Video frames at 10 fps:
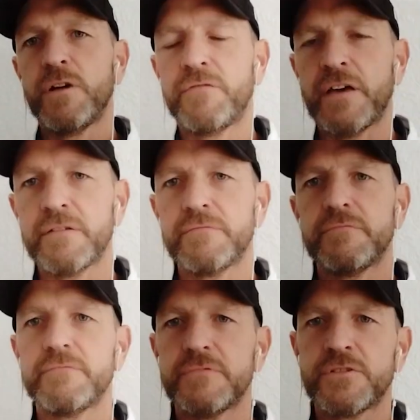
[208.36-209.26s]
have that
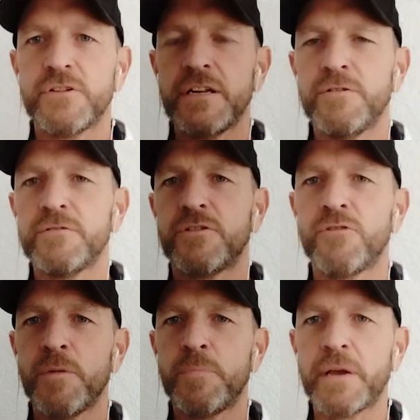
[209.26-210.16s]
sort of little
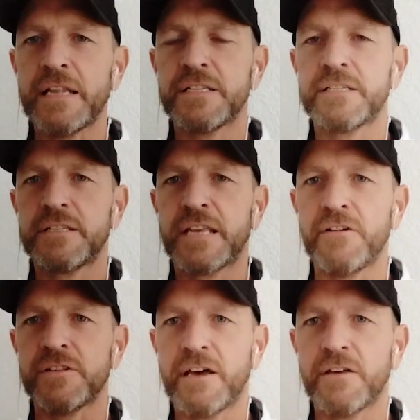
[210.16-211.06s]
gripe against
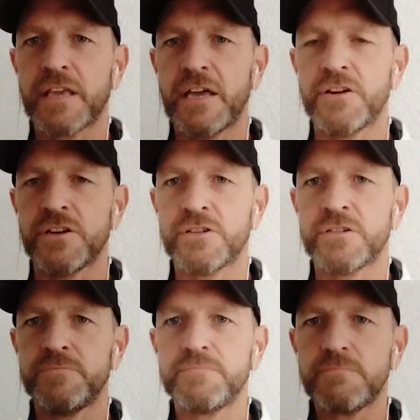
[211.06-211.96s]
Gareth Southgate that he
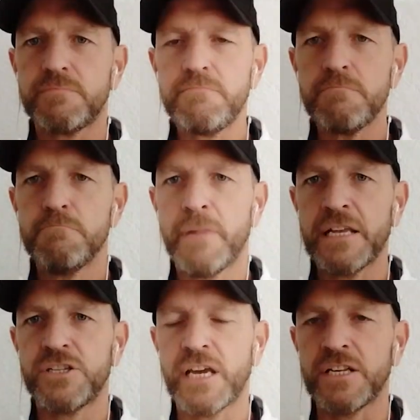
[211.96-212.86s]
doesn't
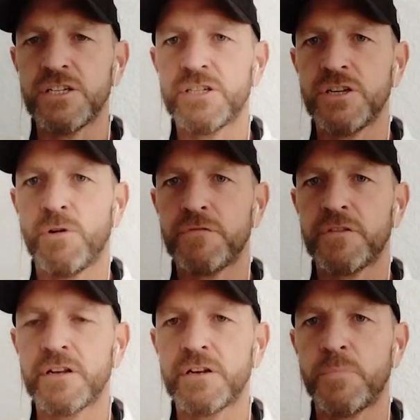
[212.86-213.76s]
make changes too
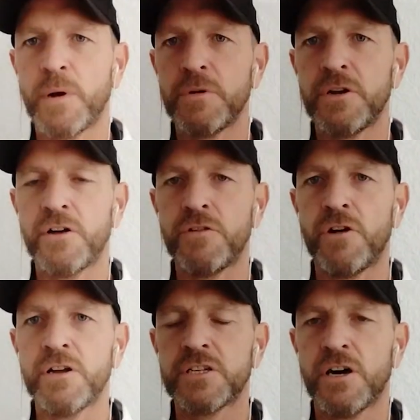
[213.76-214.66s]
often and probably not at the
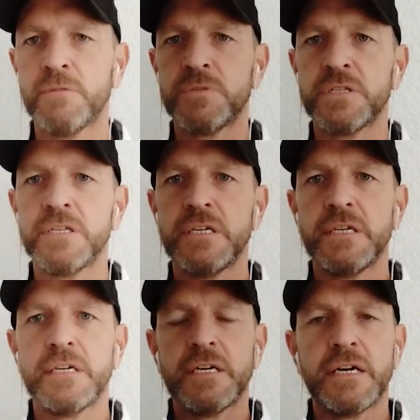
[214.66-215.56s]
right times.
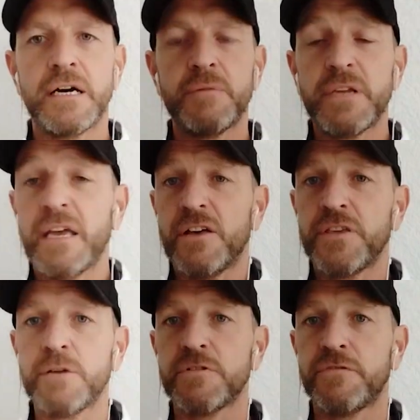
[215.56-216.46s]
I
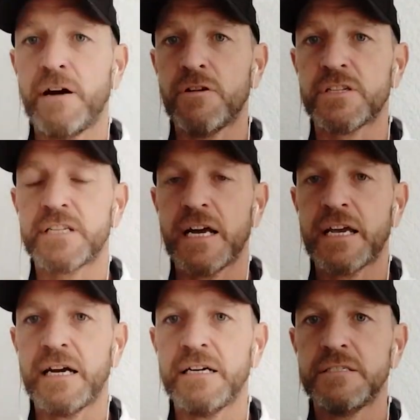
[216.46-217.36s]
think it was a foul on
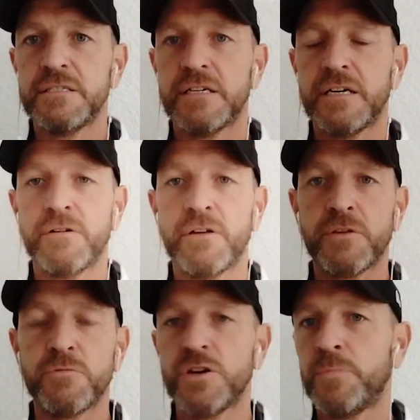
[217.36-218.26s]
Saka. I
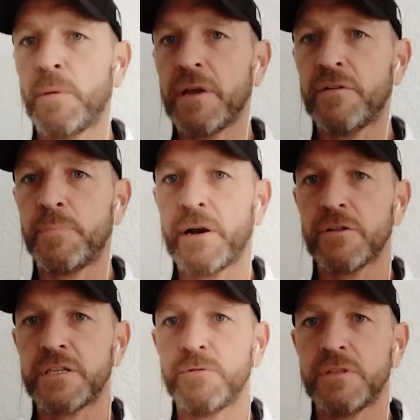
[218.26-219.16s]
think we should have probably had a
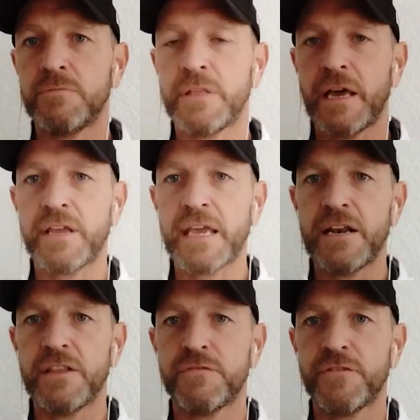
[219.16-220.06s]
penalty with Harry
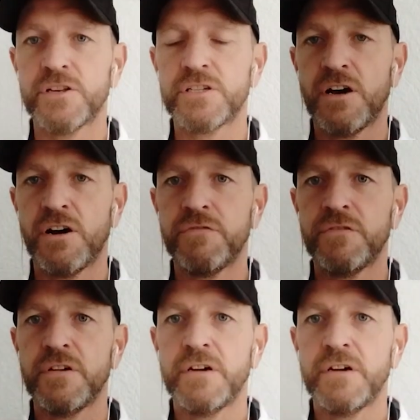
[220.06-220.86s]
Kane in the first half.